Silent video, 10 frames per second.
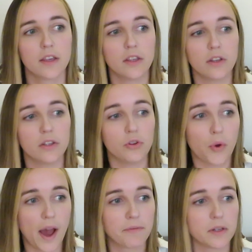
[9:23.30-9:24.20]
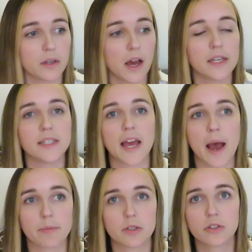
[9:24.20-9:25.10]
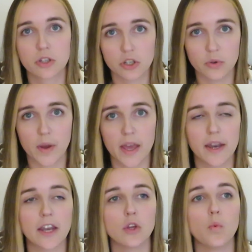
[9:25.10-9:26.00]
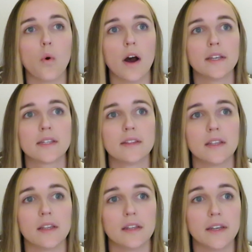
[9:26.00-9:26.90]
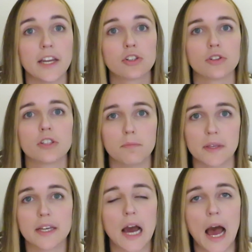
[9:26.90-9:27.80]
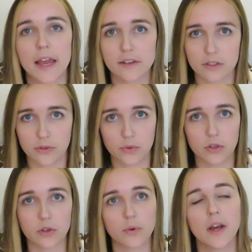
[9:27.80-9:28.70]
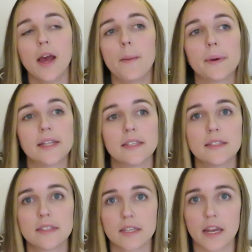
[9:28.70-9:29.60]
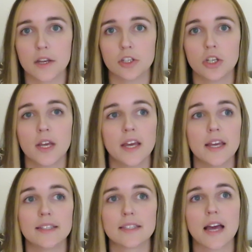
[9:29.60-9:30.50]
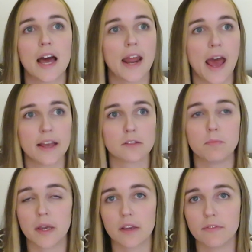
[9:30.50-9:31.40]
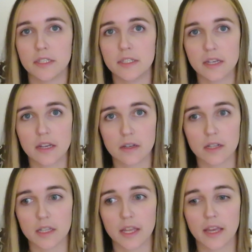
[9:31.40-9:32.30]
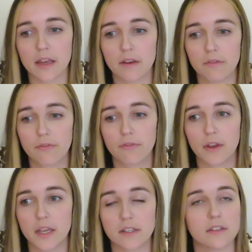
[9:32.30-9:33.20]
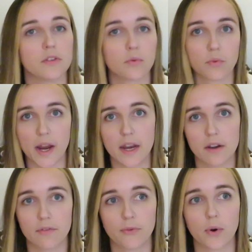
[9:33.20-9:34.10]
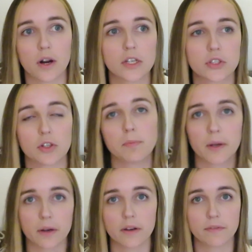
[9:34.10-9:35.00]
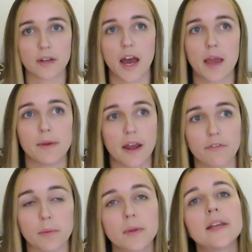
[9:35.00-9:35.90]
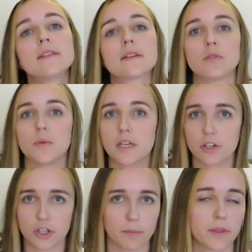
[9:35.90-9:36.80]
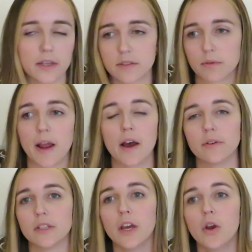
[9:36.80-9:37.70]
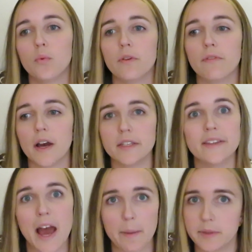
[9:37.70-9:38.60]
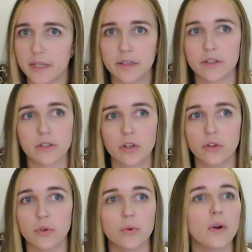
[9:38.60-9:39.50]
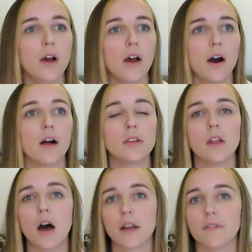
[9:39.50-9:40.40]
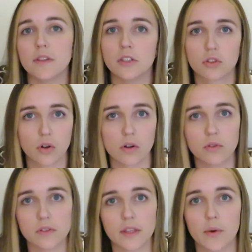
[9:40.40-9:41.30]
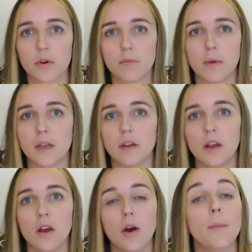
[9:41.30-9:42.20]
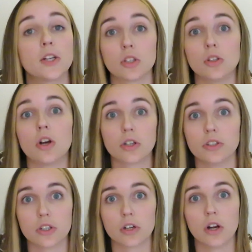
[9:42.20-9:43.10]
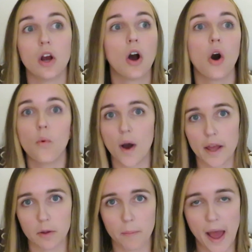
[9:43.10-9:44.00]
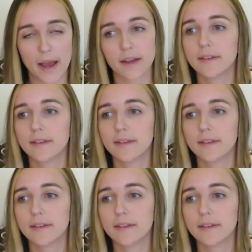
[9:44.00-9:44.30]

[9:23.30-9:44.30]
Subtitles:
You have to adapt to it, and you want the nature to be kind to you. But at this stage, it's not as big of a deal if it doesn't rain for a certain period of time in every place, because we can ship things around. We've adapted to a lot of these struggles that would have been much larger a while back.